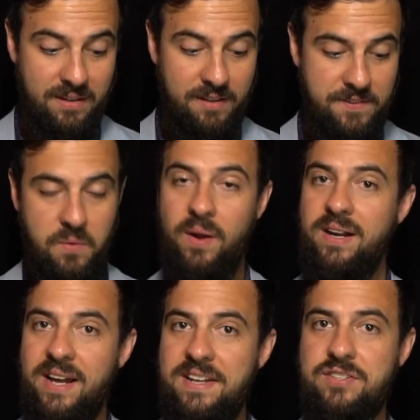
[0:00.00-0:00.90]
If you want a
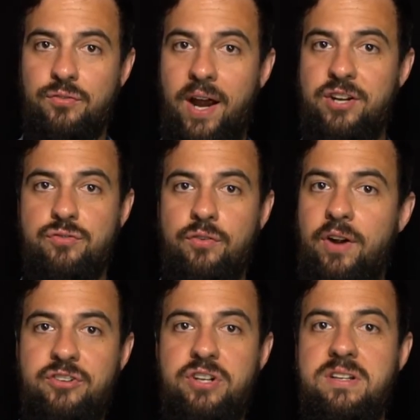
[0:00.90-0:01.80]
nice, fresh,
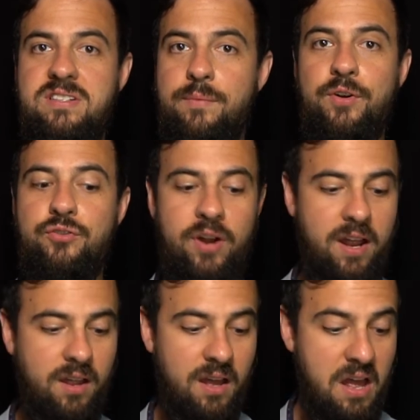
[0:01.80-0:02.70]
refreshing summer
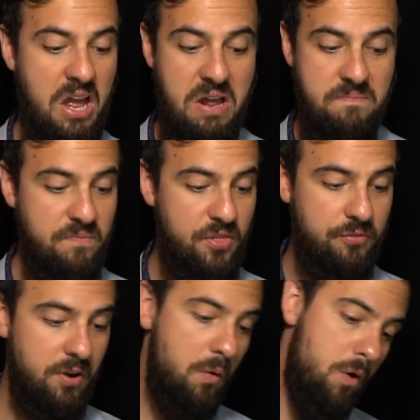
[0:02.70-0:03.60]
drink,
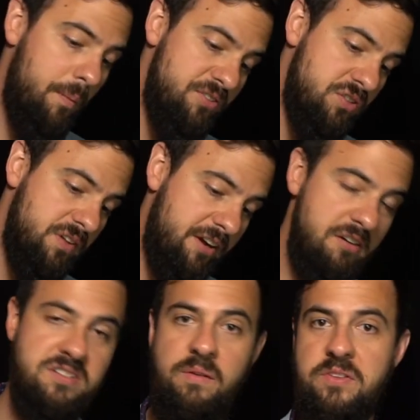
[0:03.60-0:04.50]
throw a whole bunch of
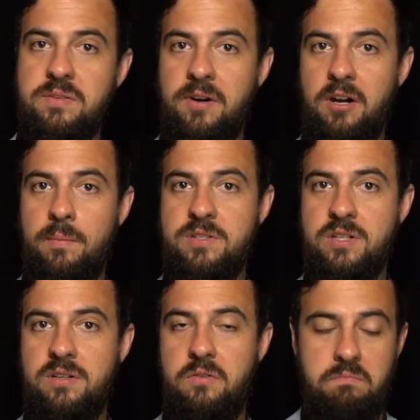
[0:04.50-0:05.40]
liquors in with some
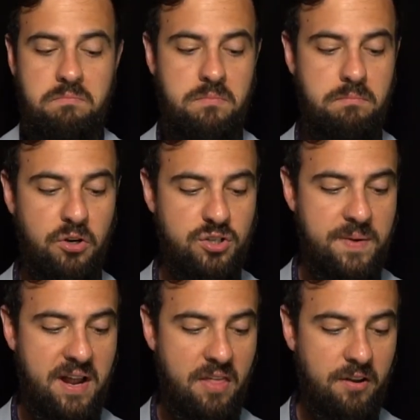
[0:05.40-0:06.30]
herbs, mush them
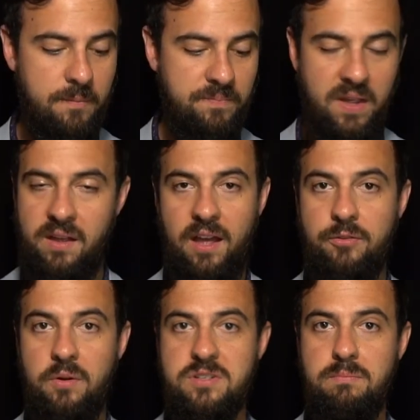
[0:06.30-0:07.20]
together, and
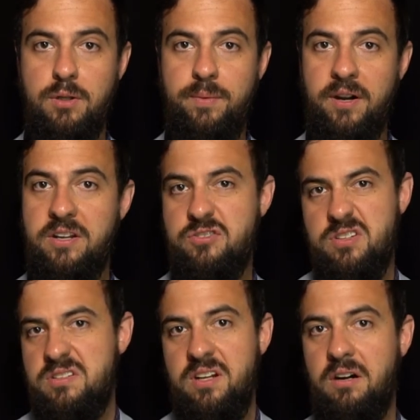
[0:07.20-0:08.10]
throw in some blueberries
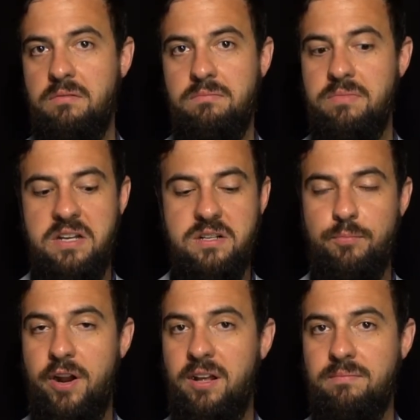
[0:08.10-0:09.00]
just, you know, because they're
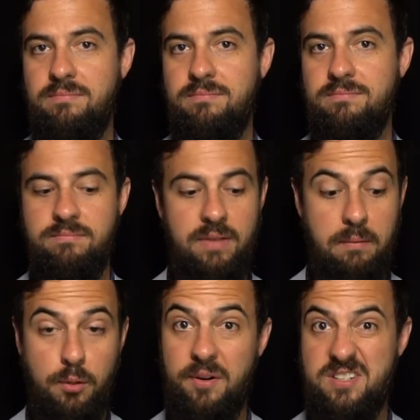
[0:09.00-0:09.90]
pretty. And
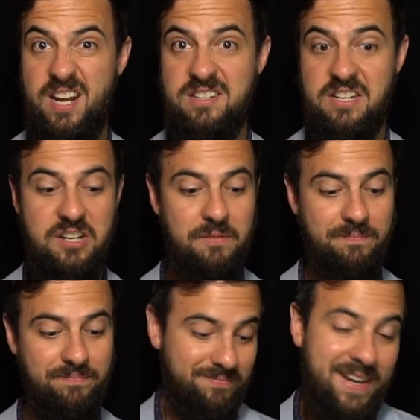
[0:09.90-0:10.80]
blueberries tasty too.
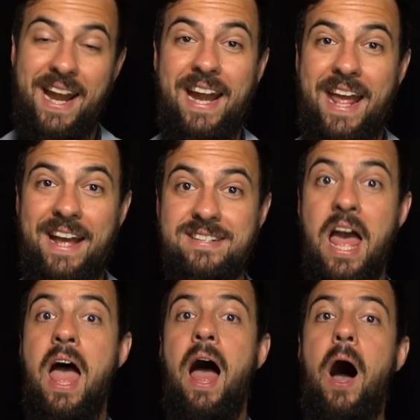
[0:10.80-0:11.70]
In any
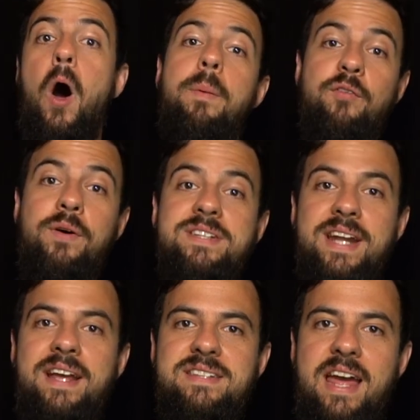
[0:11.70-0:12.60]
case, I hope everyone's
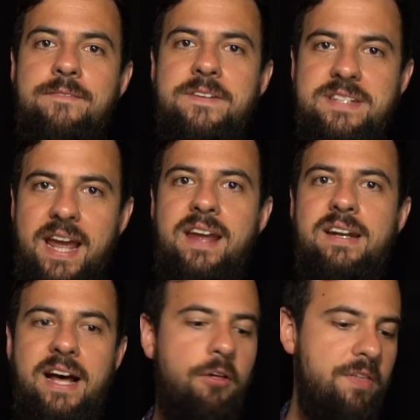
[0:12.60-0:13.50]
staying safe and sane and
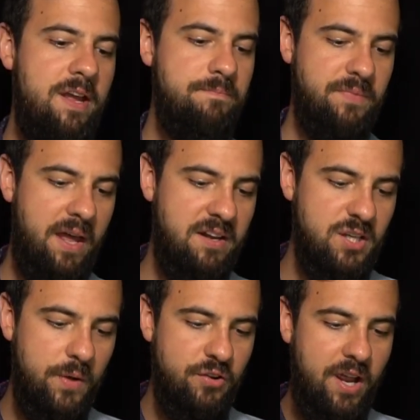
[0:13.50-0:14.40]
healthy, and
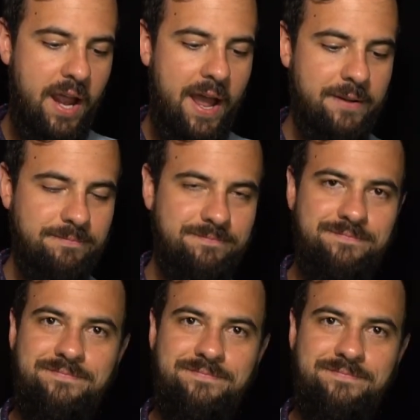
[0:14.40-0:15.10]
until we drink again,